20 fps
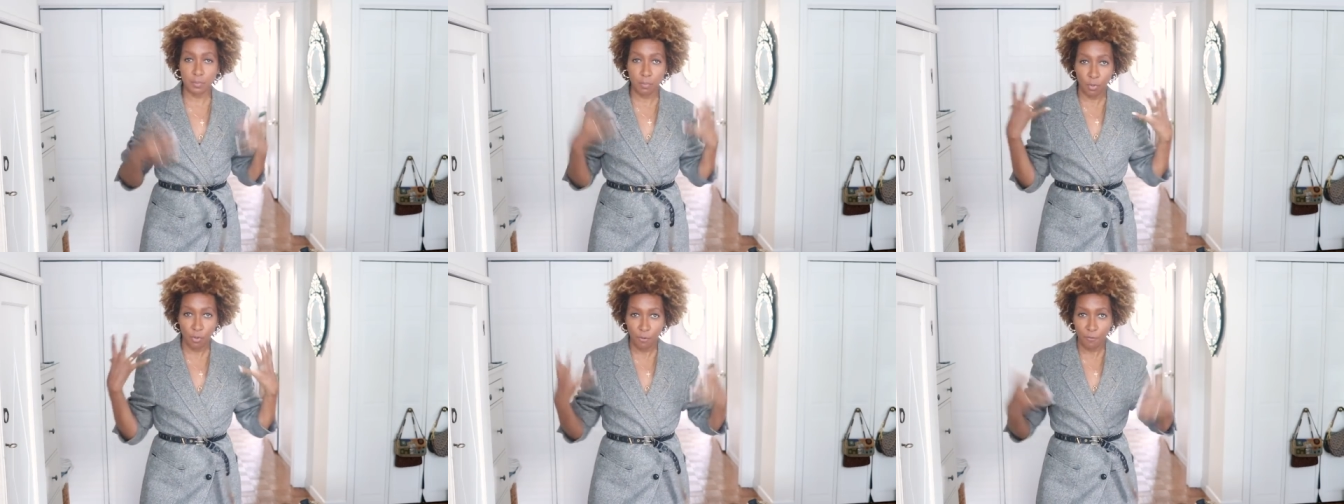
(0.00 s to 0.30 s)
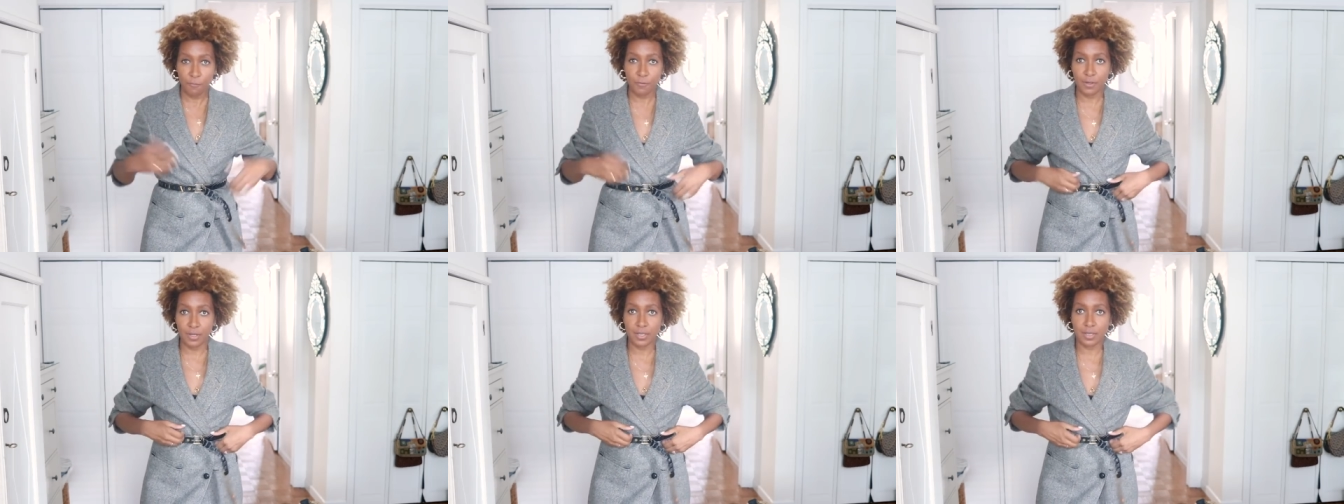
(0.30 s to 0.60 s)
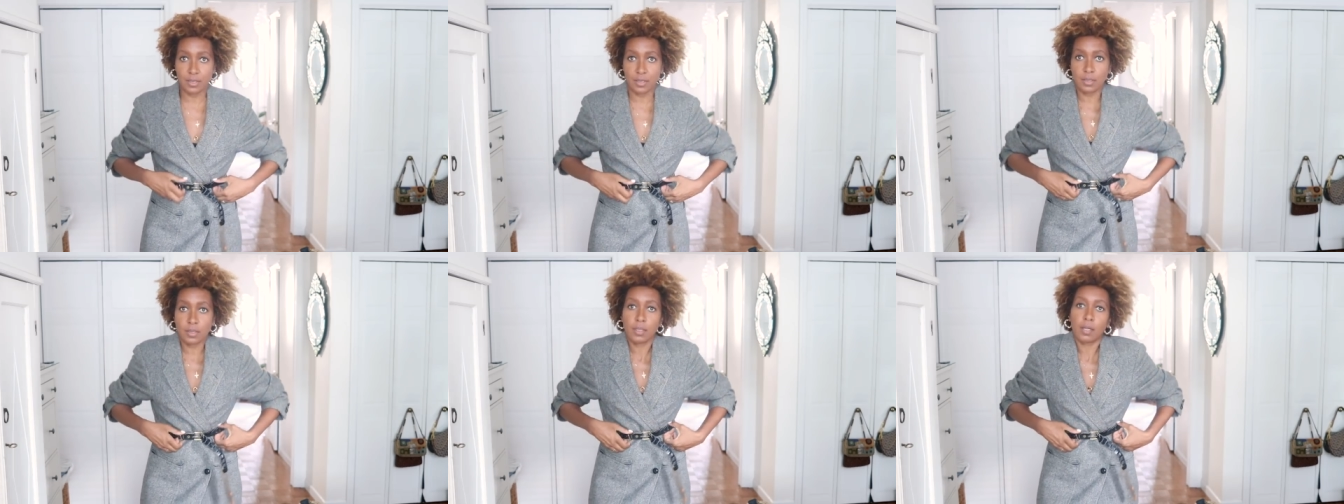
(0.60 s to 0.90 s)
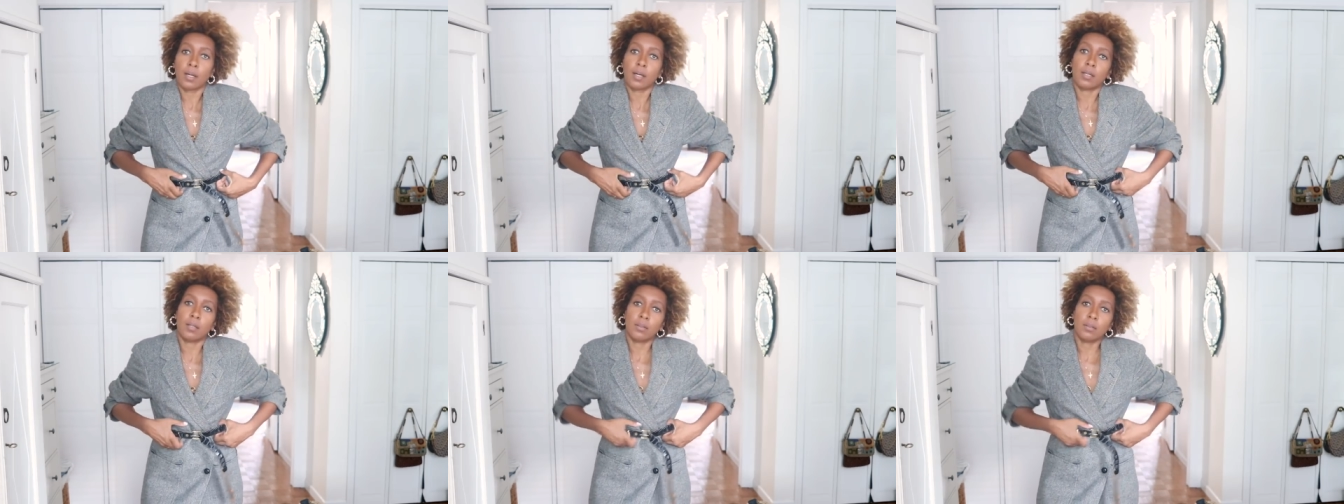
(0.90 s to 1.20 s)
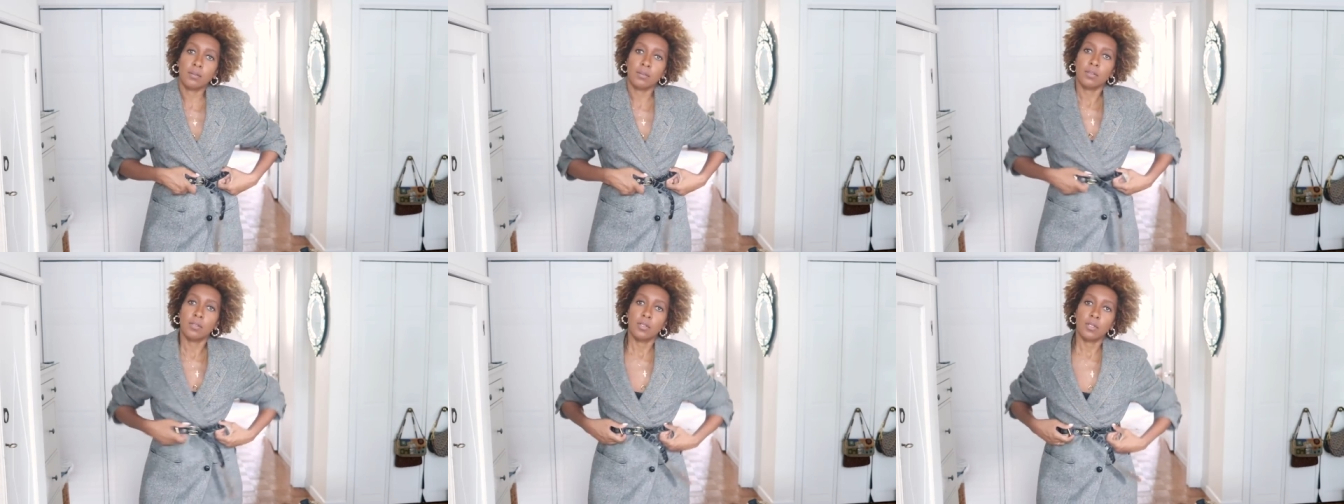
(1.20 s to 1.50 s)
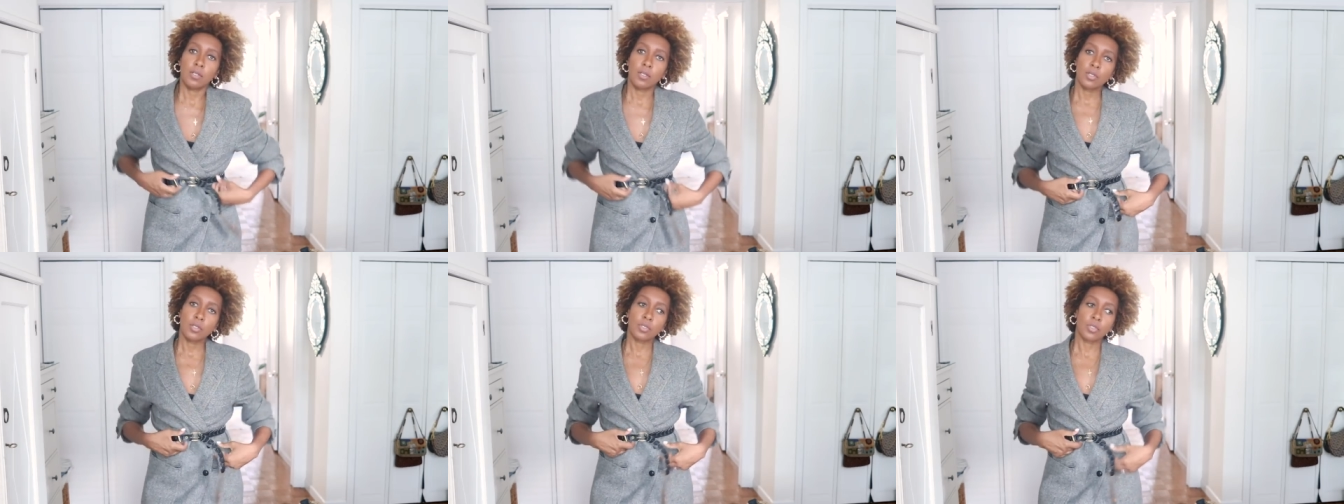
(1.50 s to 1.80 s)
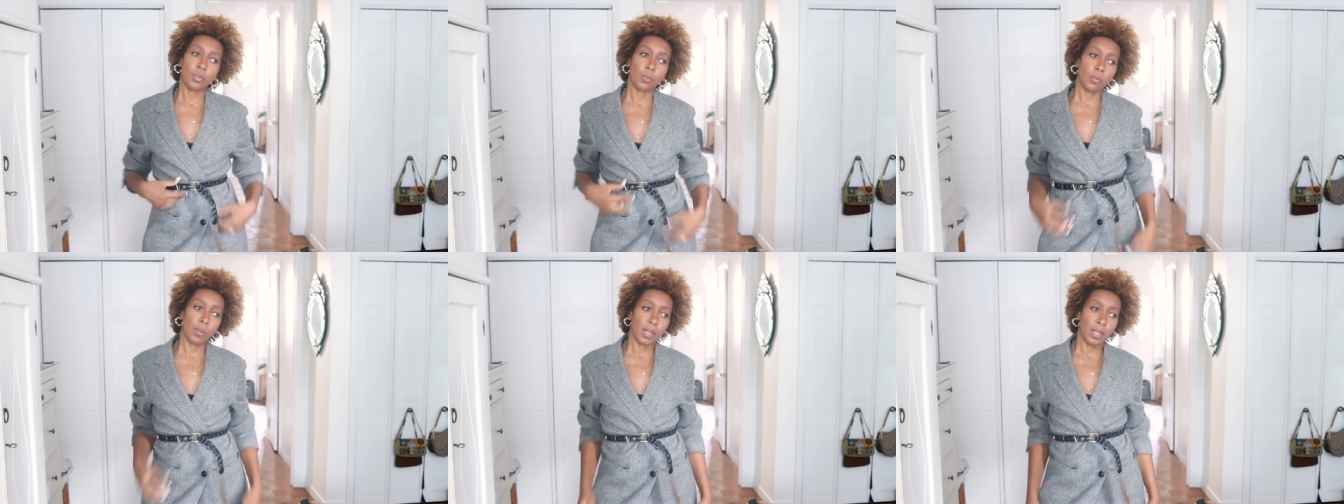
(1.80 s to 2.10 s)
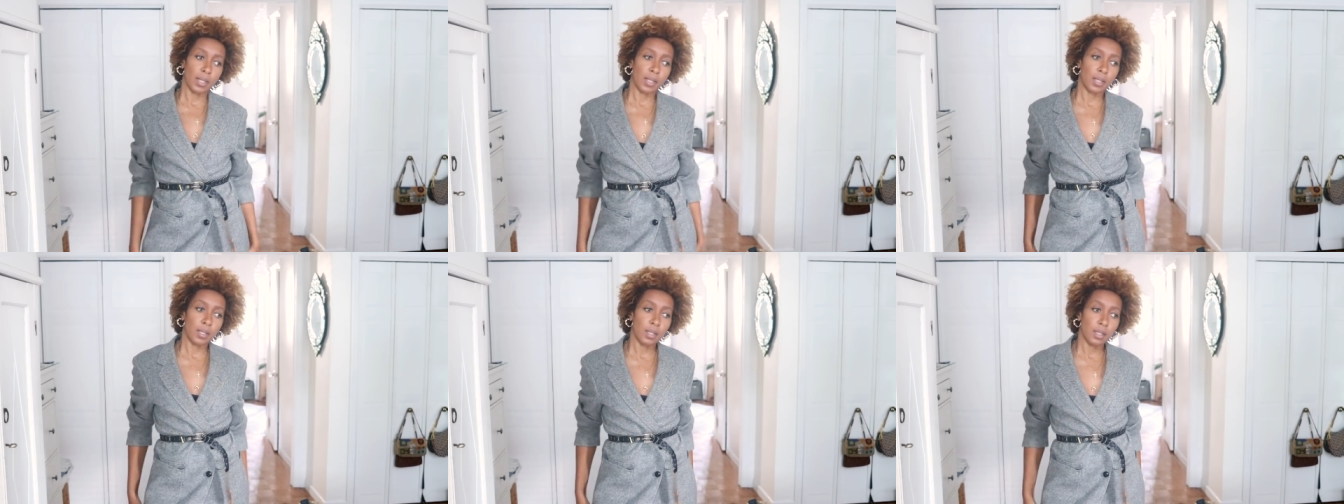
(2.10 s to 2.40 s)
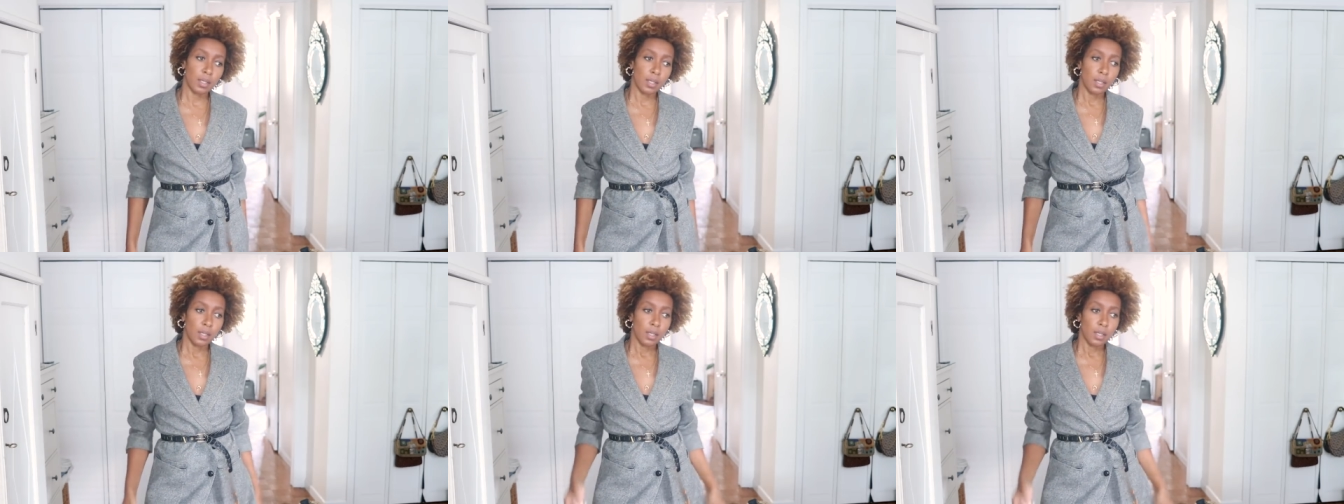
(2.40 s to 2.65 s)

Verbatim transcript: more versatile to wear.